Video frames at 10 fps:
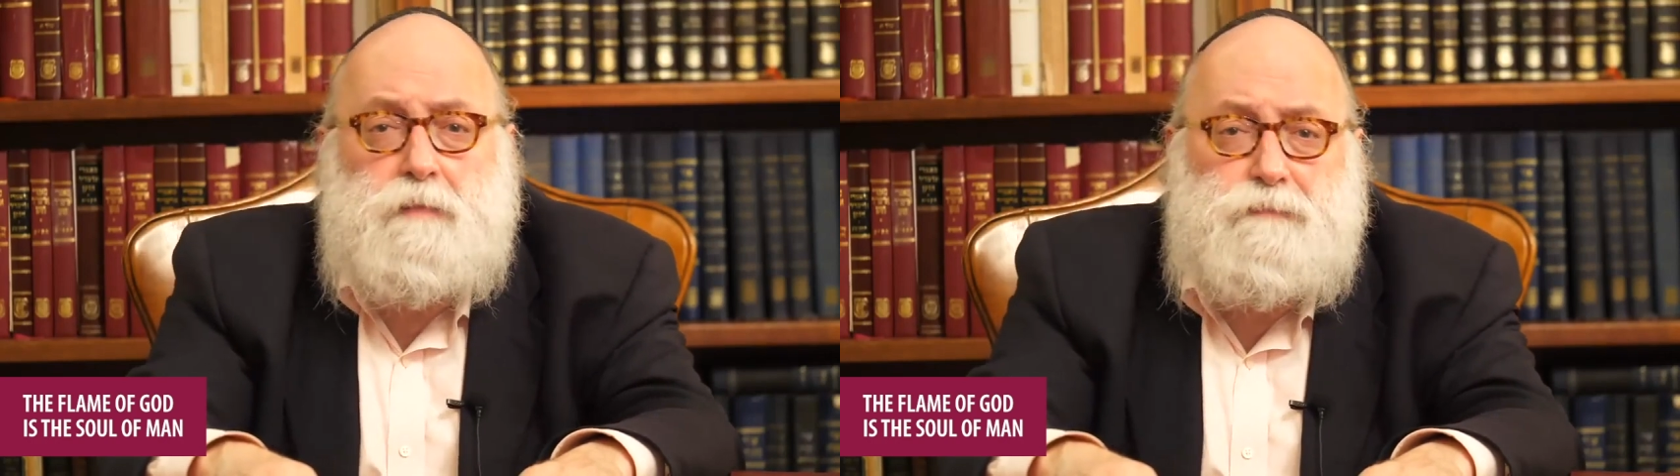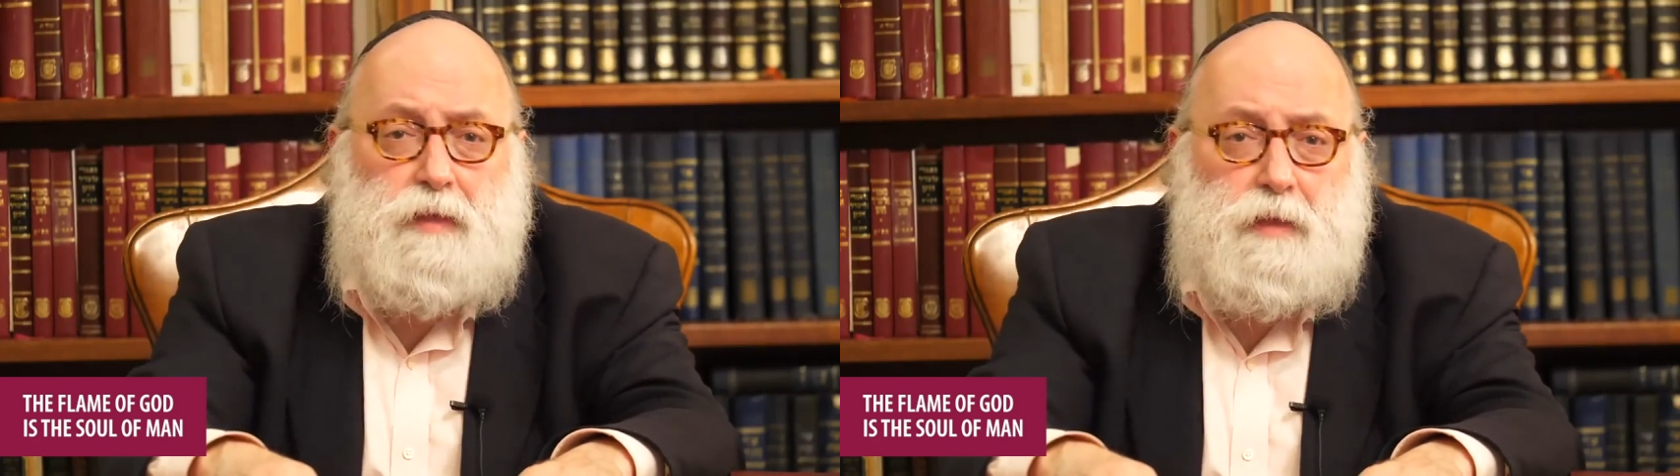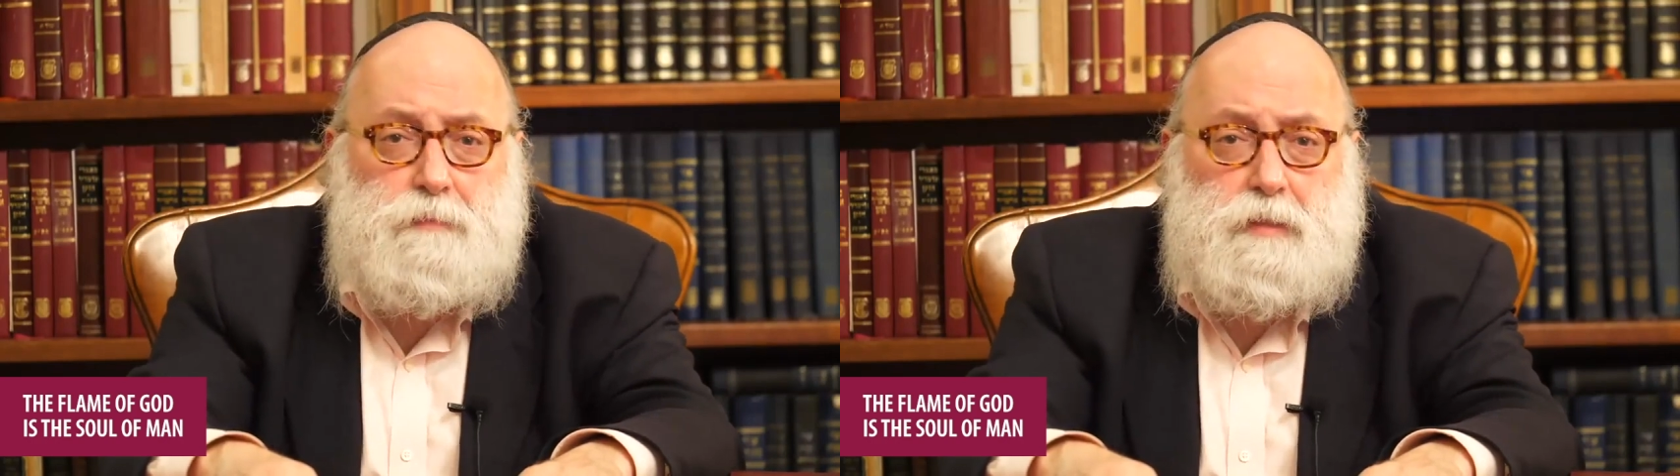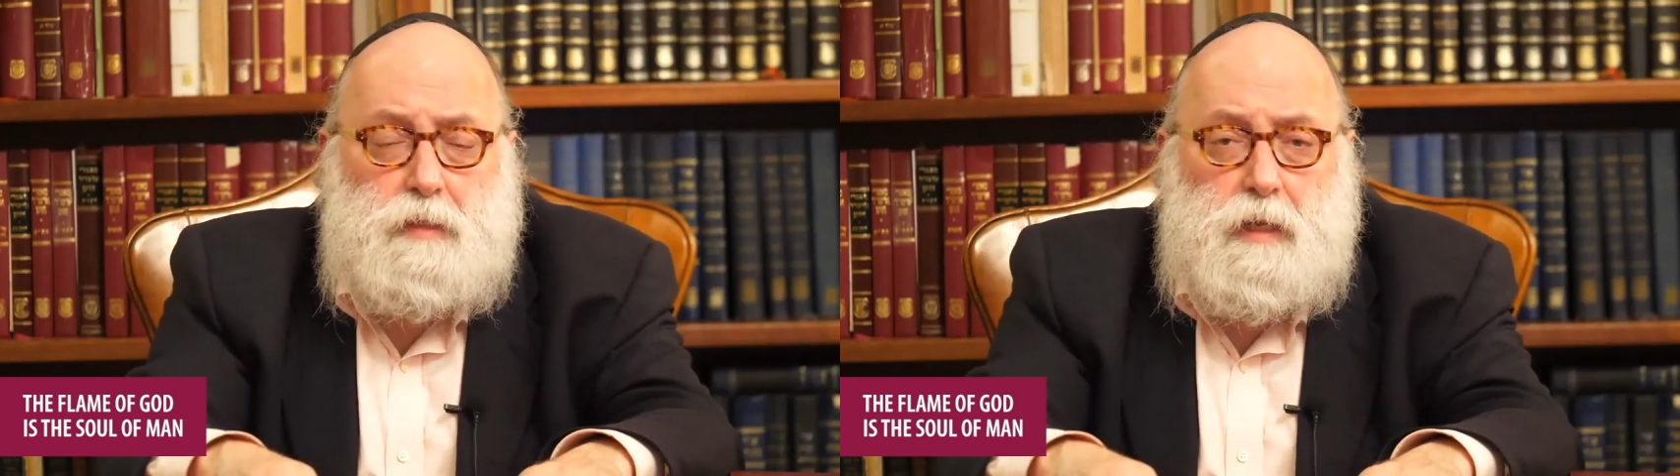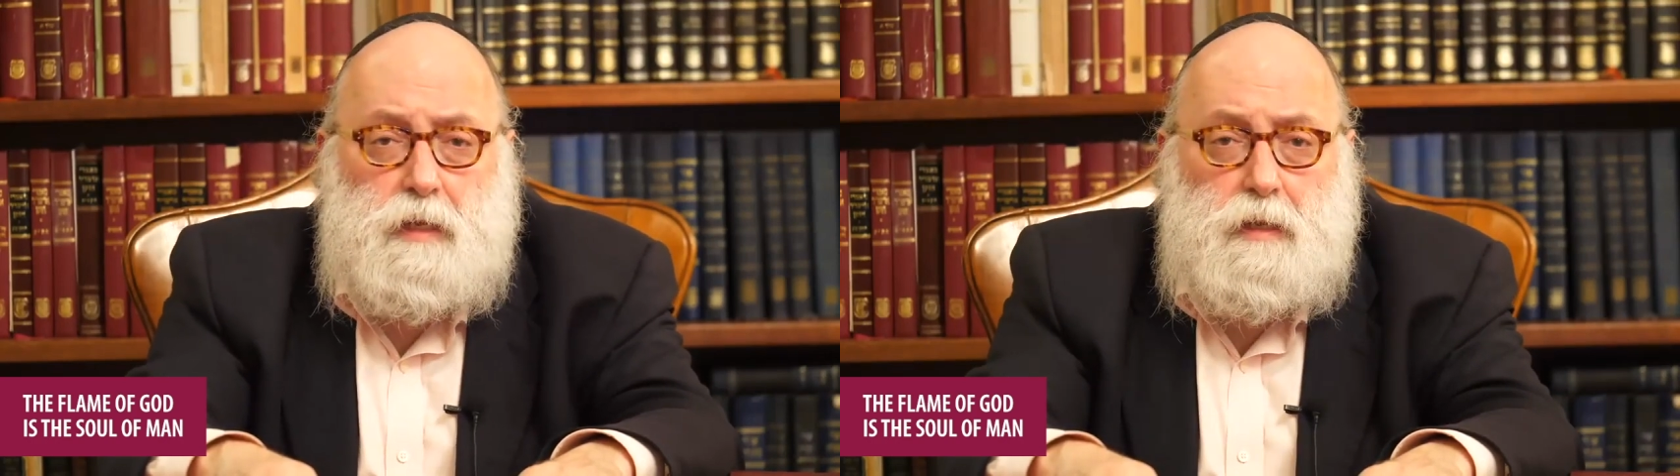flames
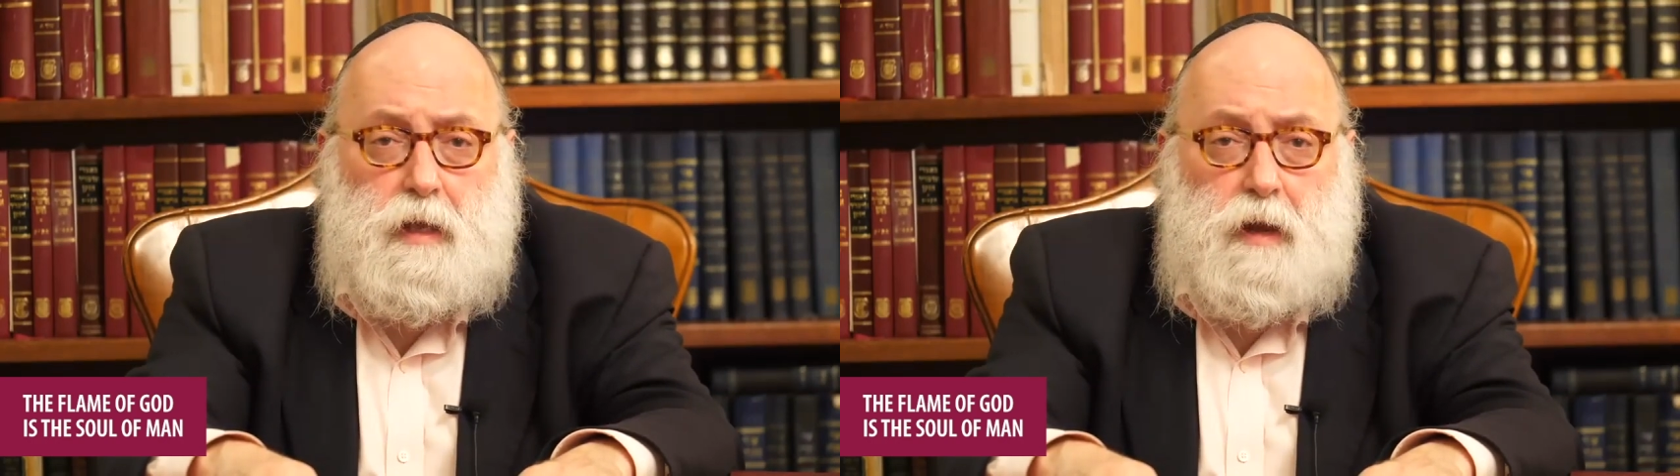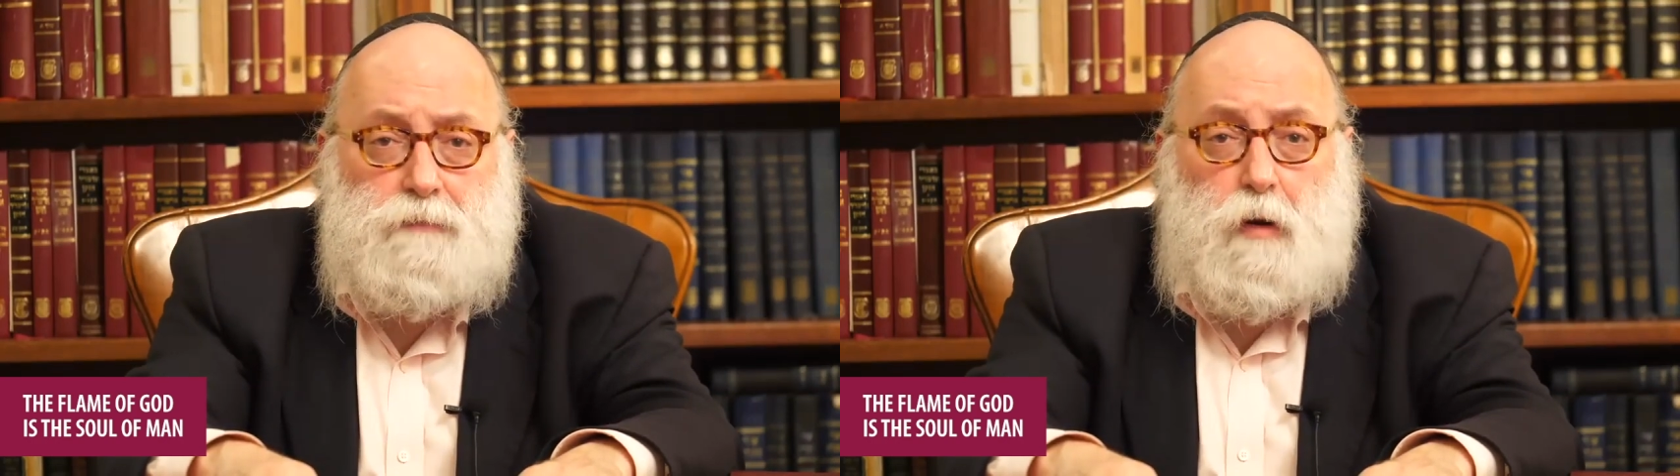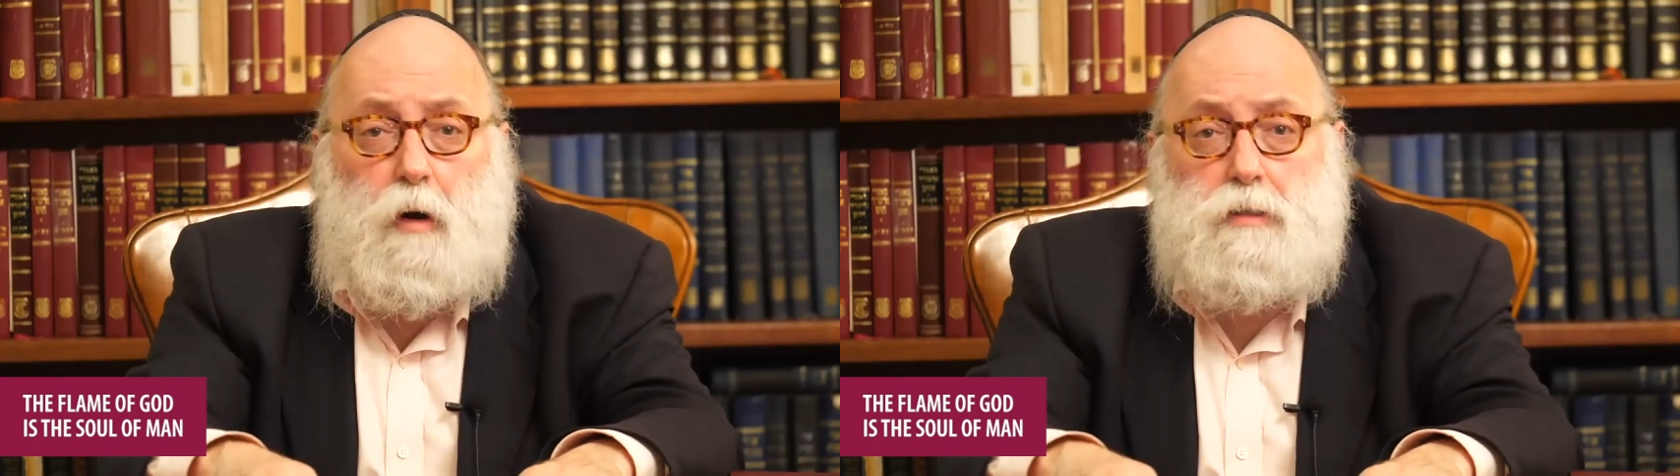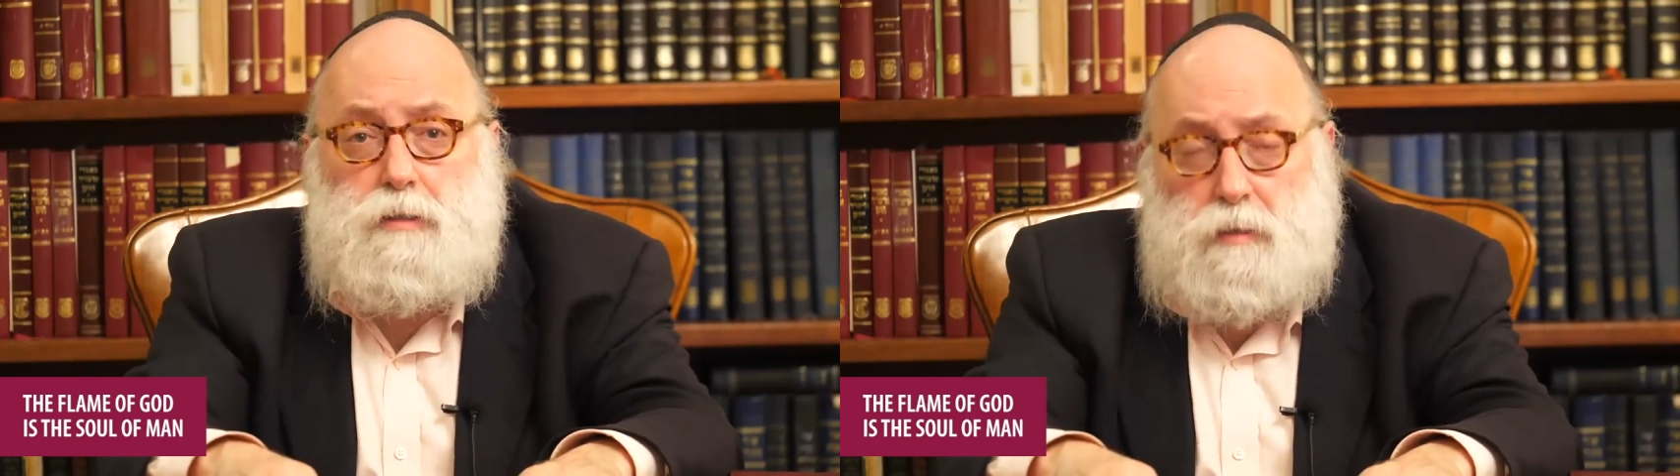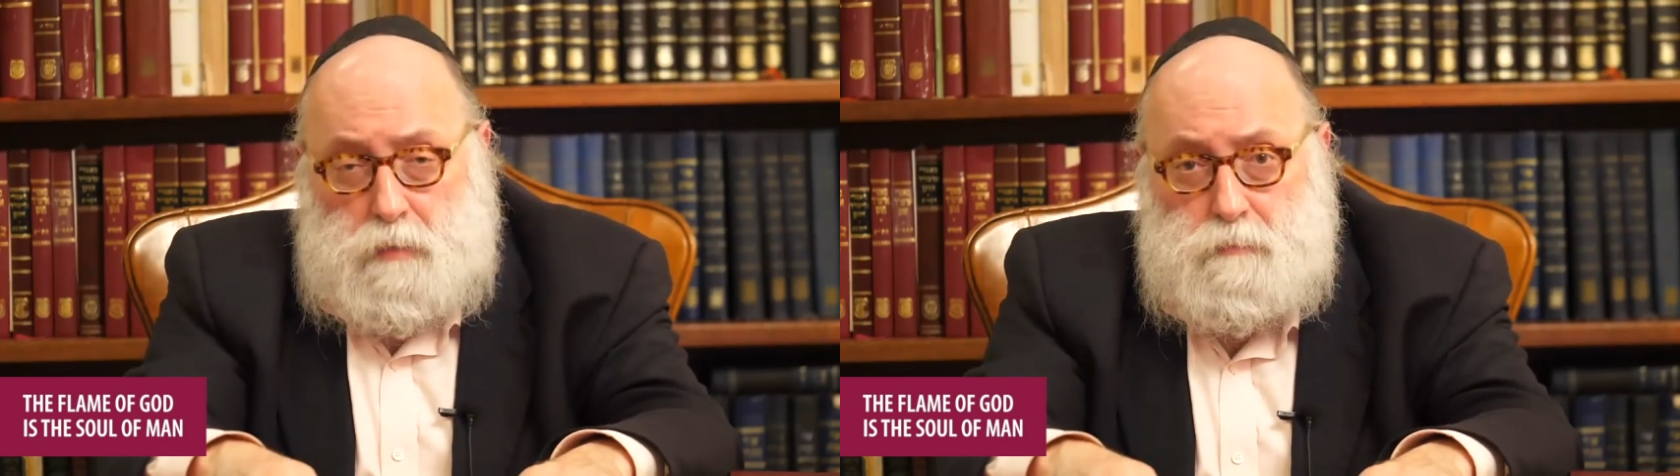of the
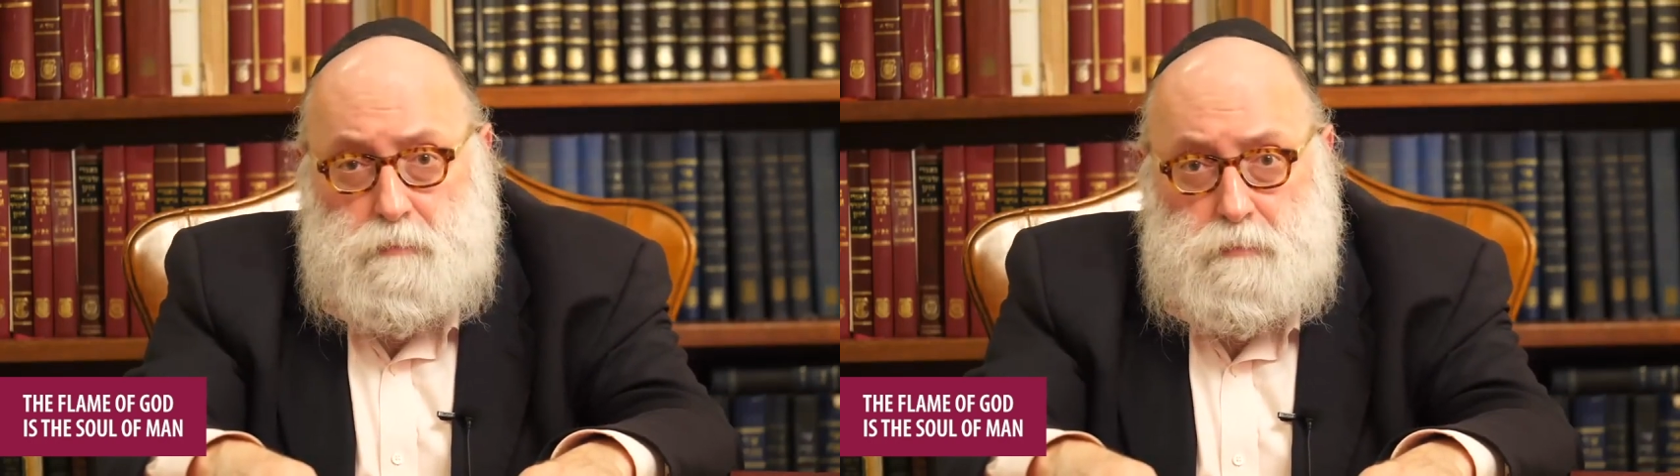altar